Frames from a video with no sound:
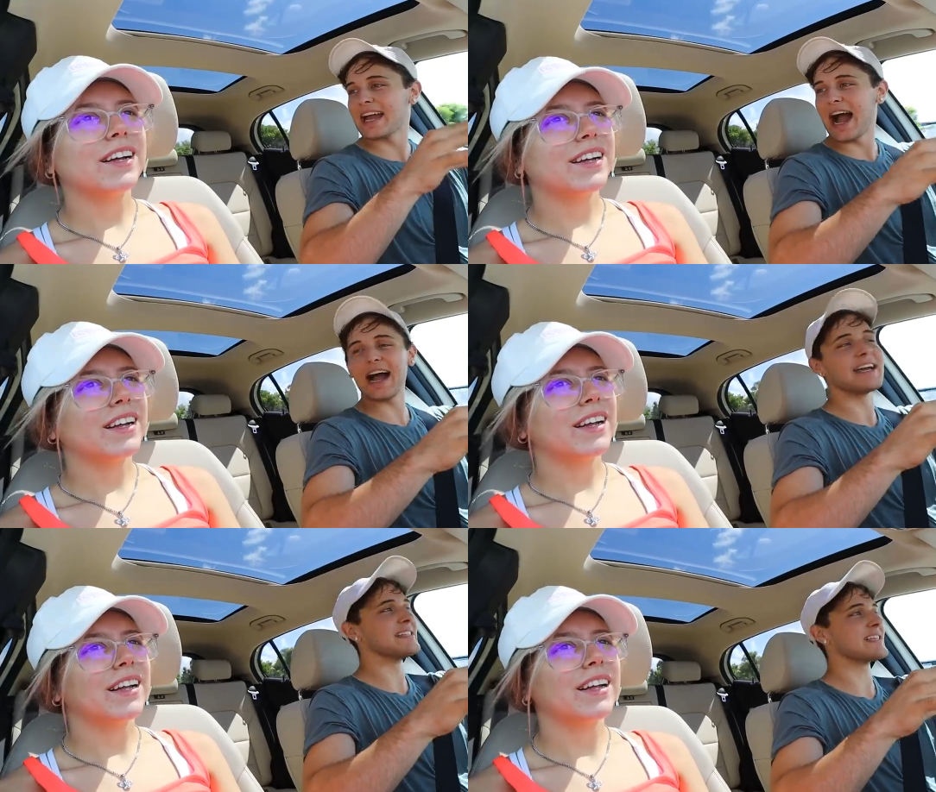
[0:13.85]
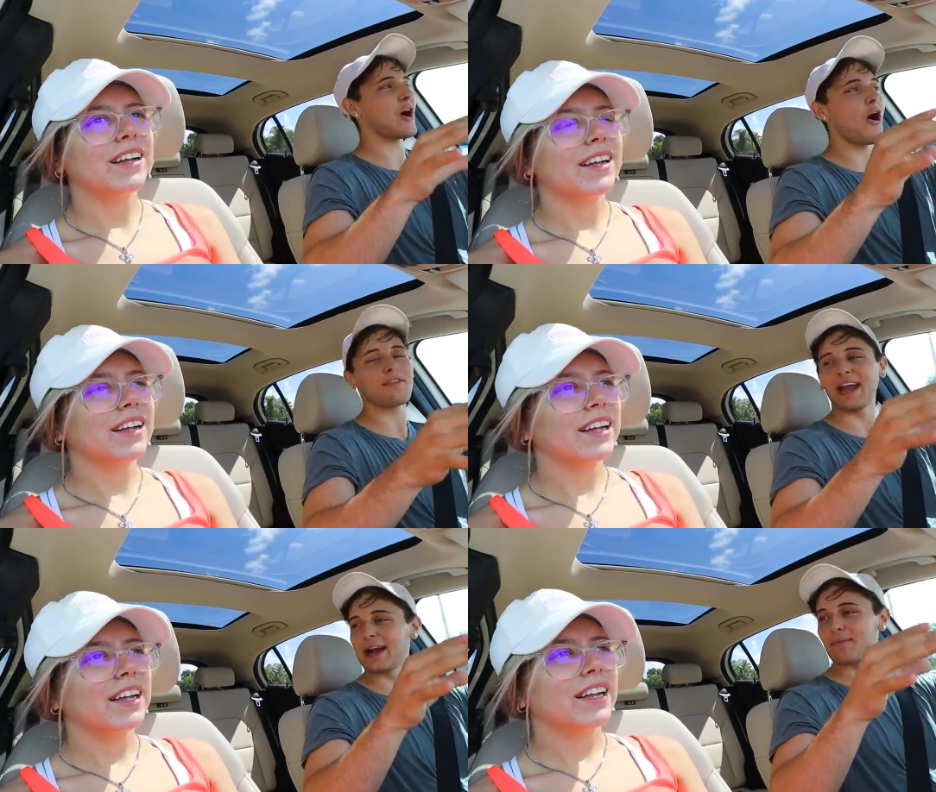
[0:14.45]
Speaker 1: at guys, like
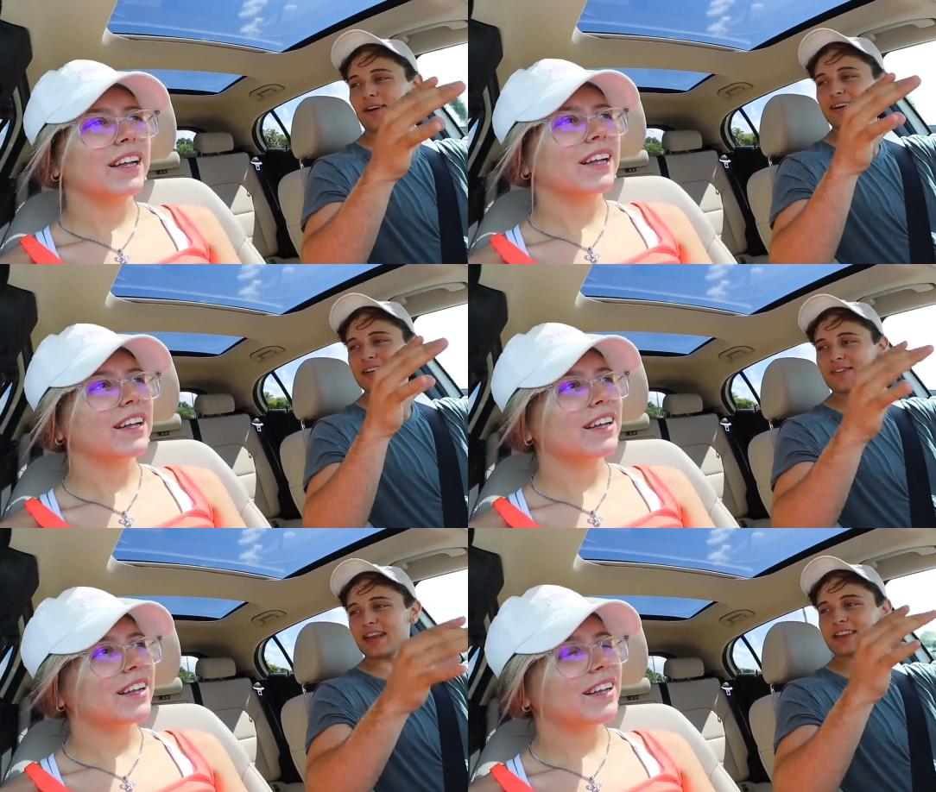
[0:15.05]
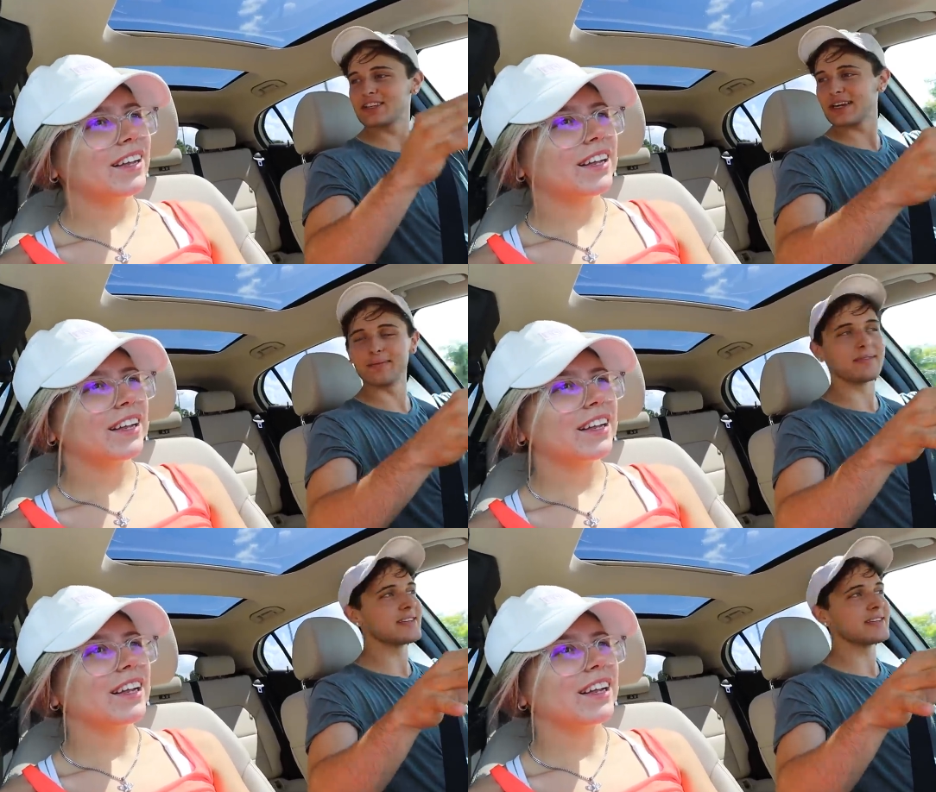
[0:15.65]
off camera, even at the gym.